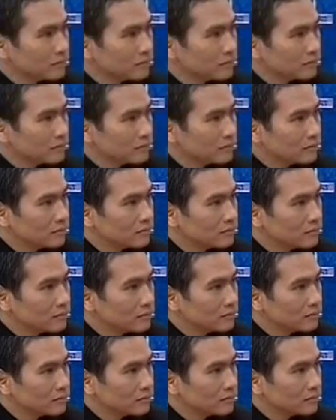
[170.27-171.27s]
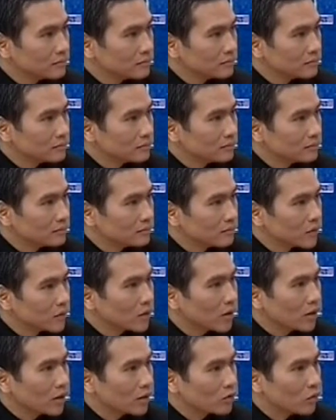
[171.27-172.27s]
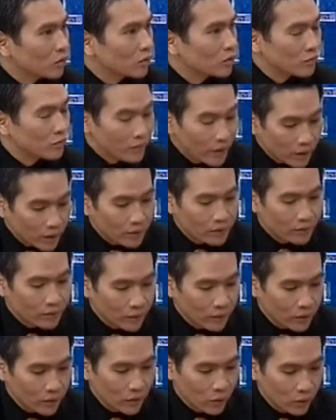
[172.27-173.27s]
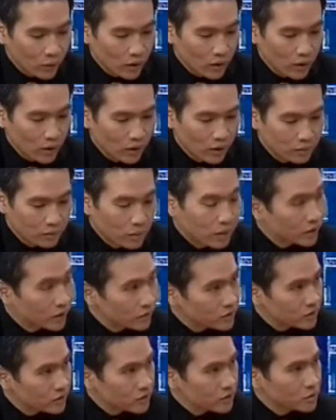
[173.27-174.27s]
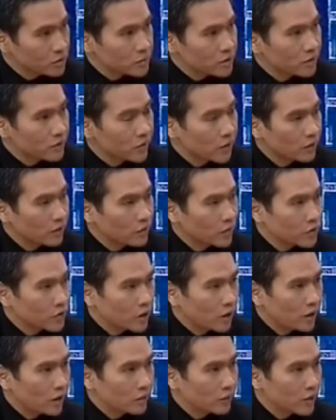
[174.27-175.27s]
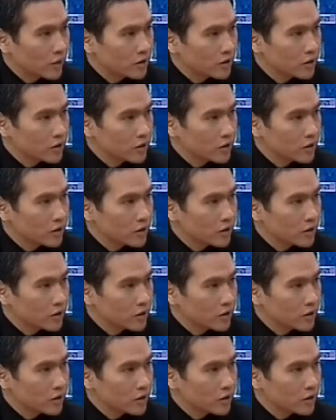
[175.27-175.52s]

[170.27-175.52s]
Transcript: what they're doing right then. So. Okay, so it's very, very localized. But is it just specifically for Jakarta